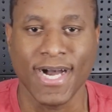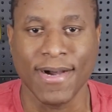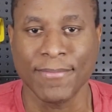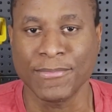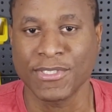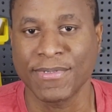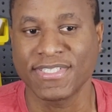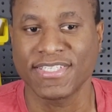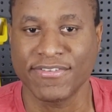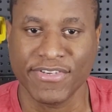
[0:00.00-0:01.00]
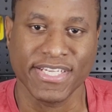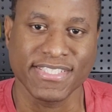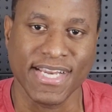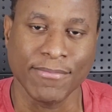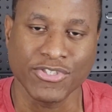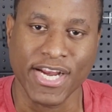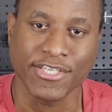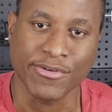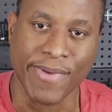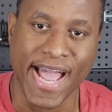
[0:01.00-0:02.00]
of the certificates that I'm trying
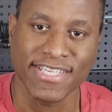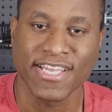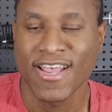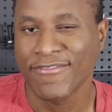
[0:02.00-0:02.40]
to pass.